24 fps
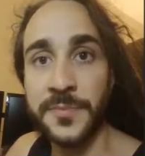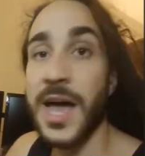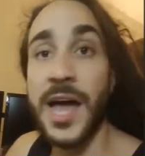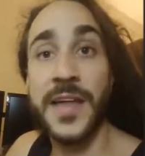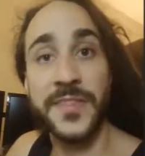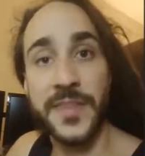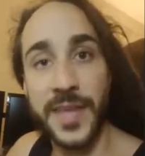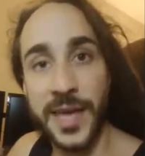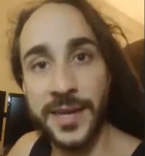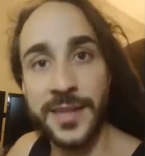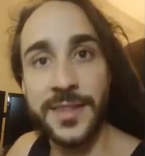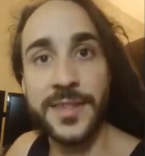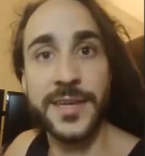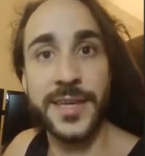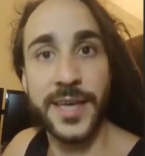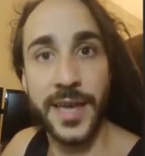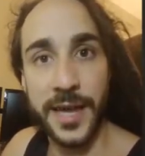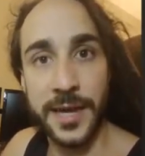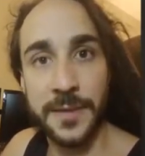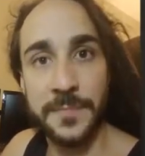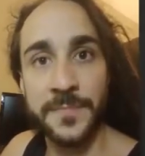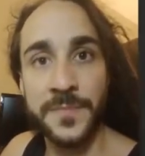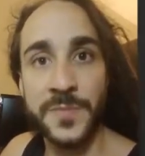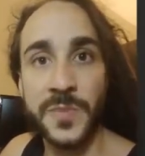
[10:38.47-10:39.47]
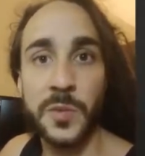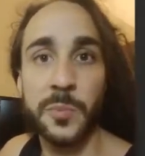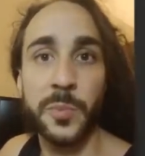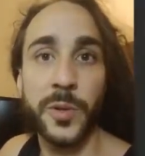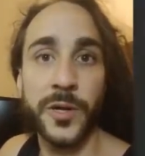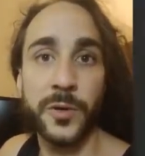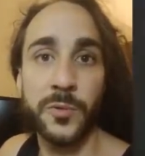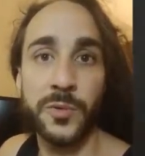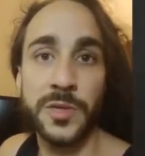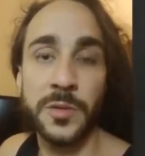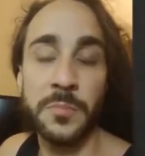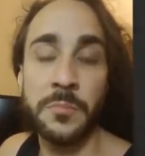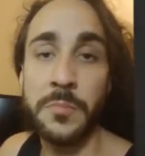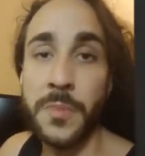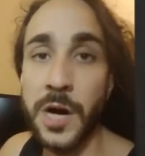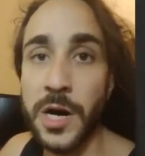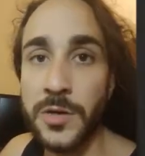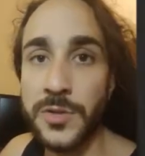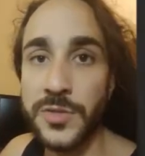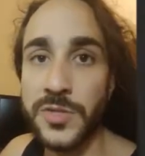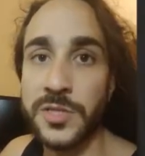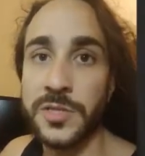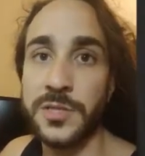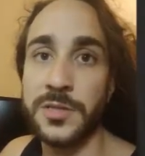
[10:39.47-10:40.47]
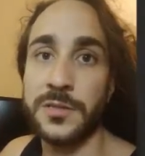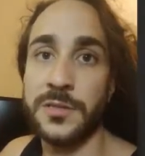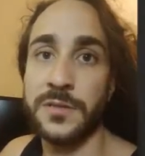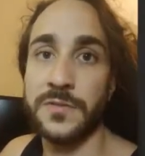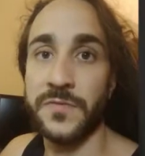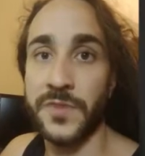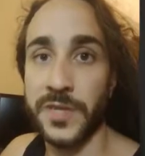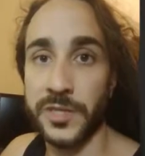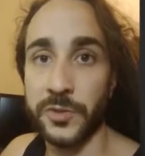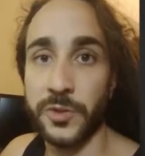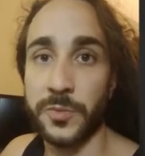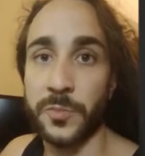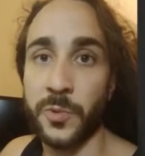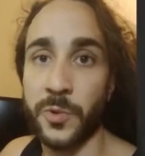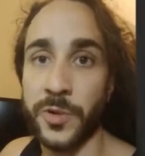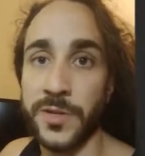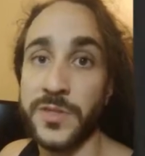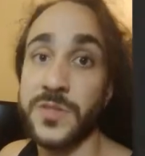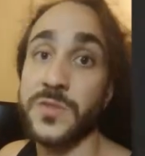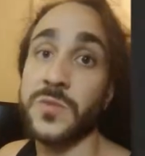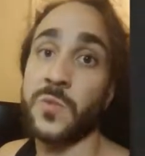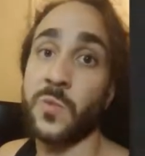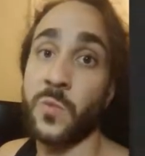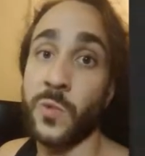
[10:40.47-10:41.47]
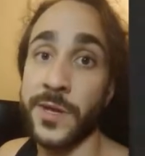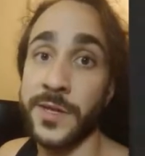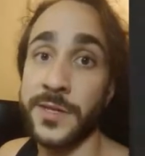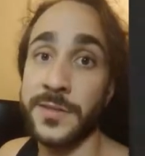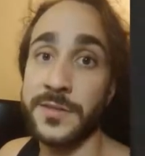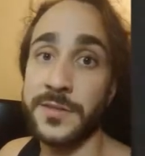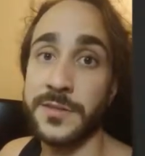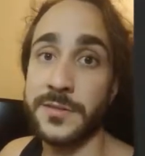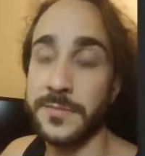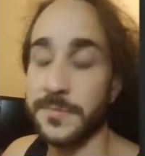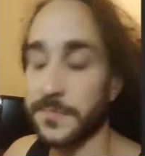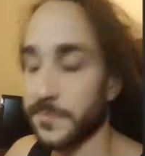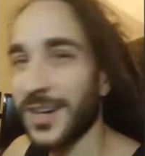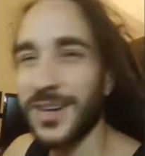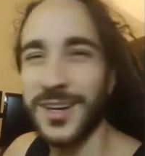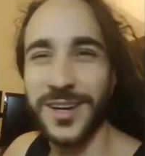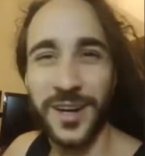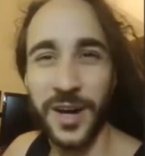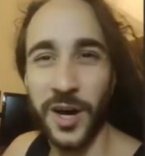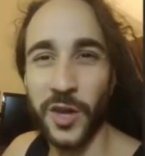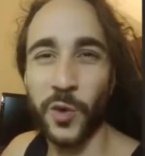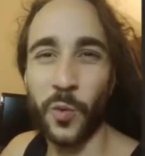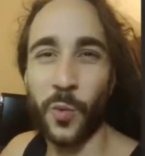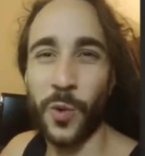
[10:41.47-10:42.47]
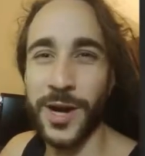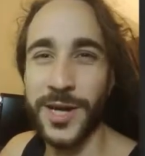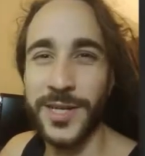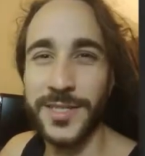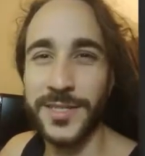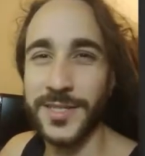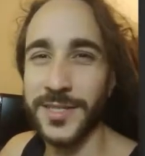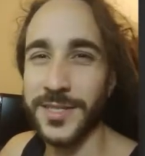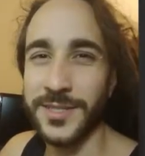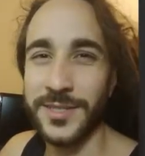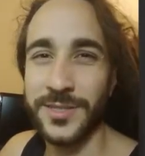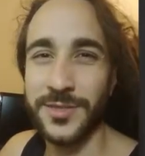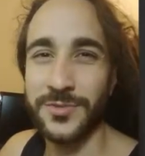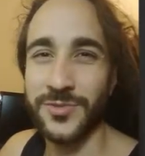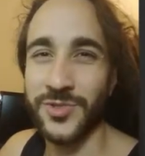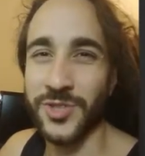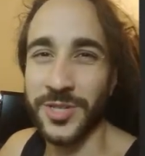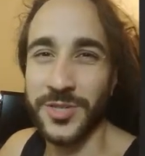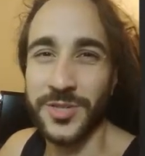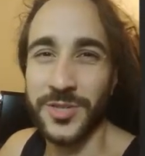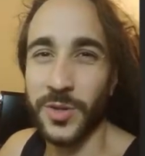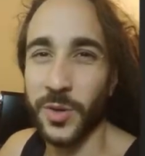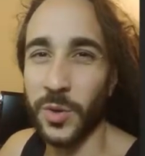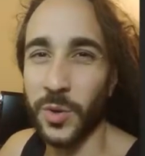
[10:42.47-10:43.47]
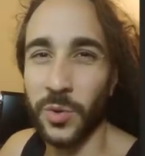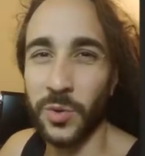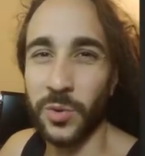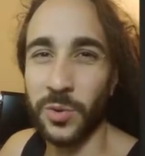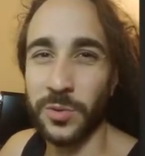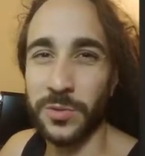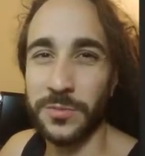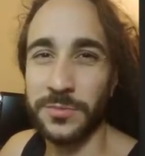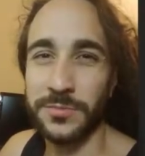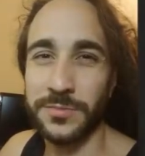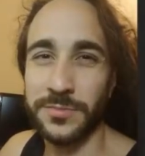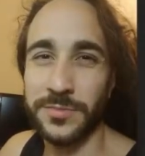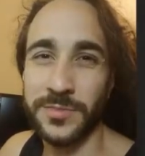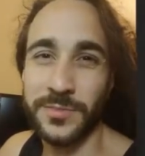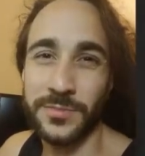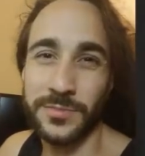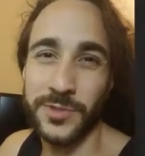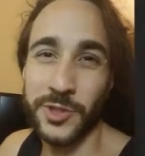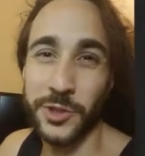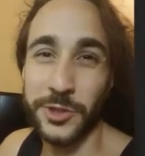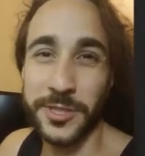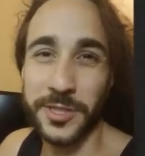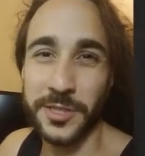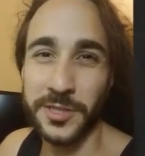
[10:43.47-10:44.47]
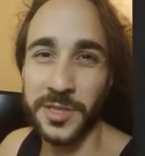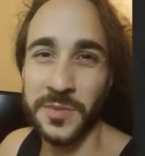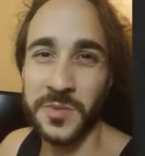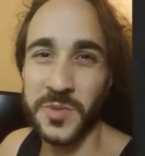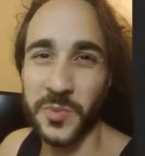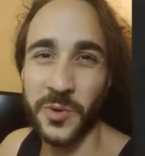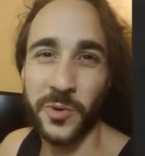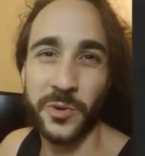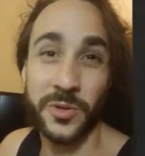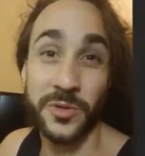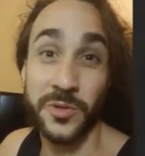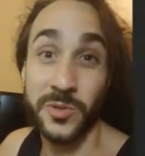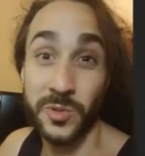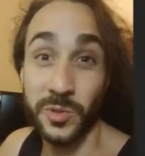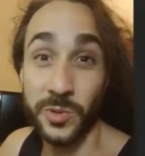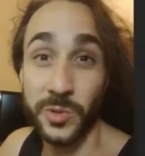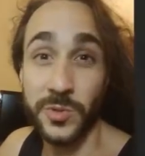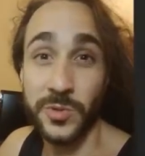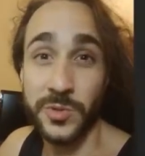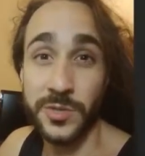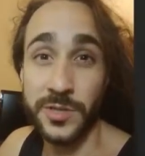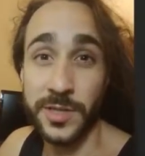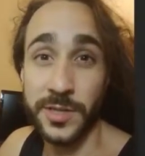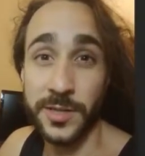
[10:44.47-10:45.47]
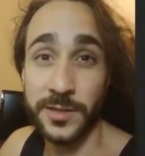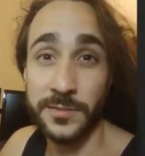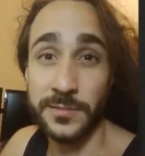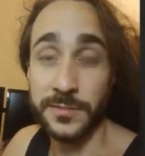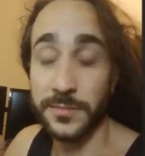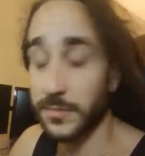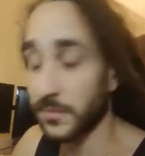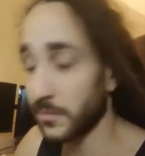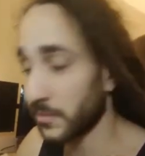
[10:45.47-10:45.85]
At the end of the game, the player with the most victory points wins. Otherwise, it's just the whole your kill team's broken, you lose thing.